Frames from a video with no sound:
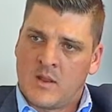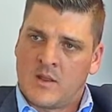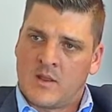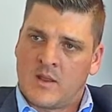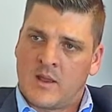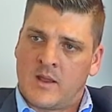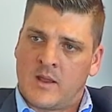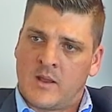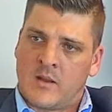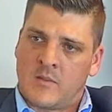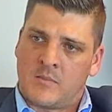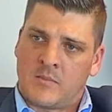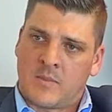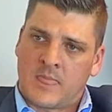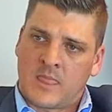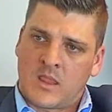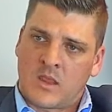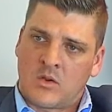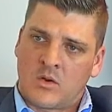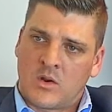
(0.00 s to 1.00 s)
and
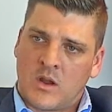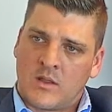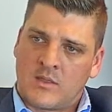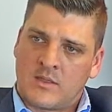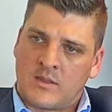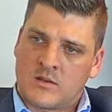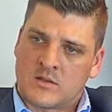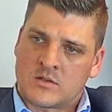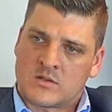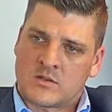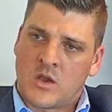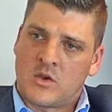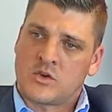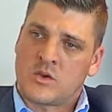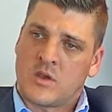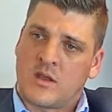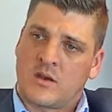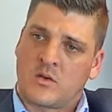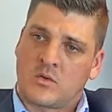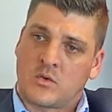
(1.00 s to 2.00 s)
the
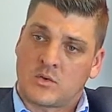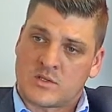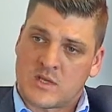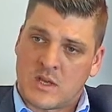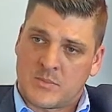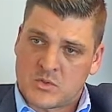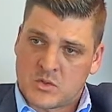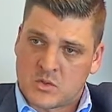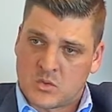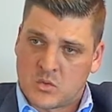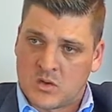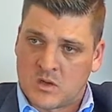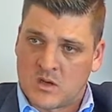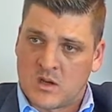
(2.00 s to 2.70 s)
associated or subsequent